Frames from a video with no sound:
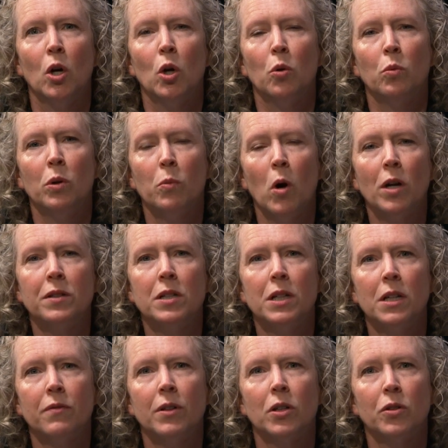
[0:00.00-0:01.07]
We want to
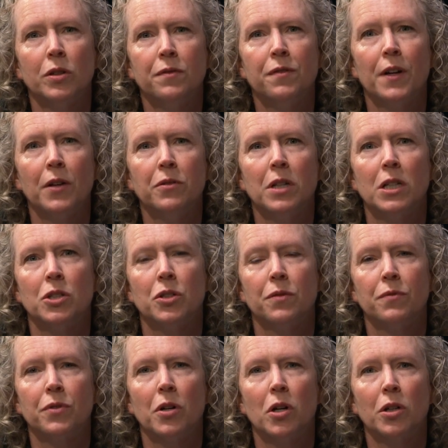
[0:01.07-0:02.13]
give a good foundation
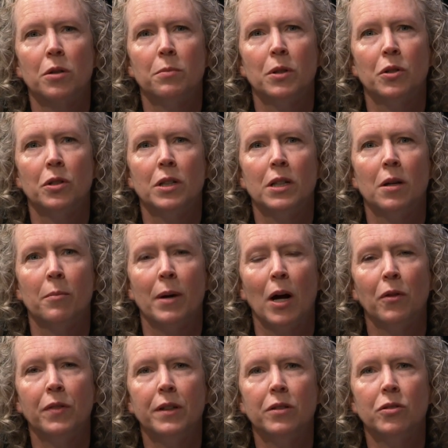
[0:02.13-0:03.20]
for our community
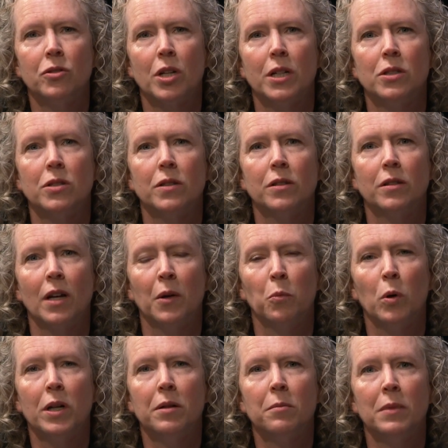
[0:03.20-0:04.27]
about these changes and
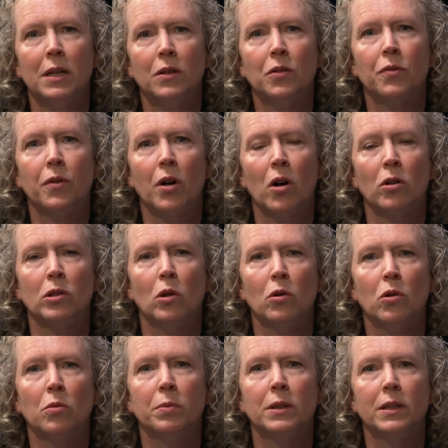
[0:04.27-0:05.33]
what it means for our
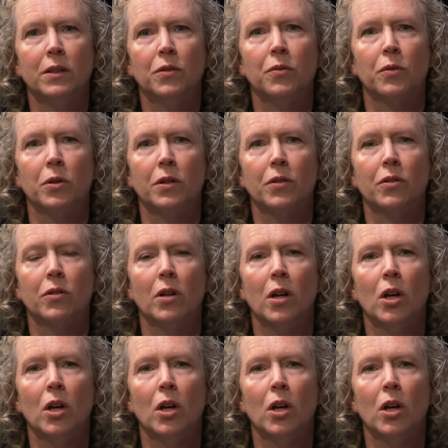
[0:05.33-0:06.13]
local police force.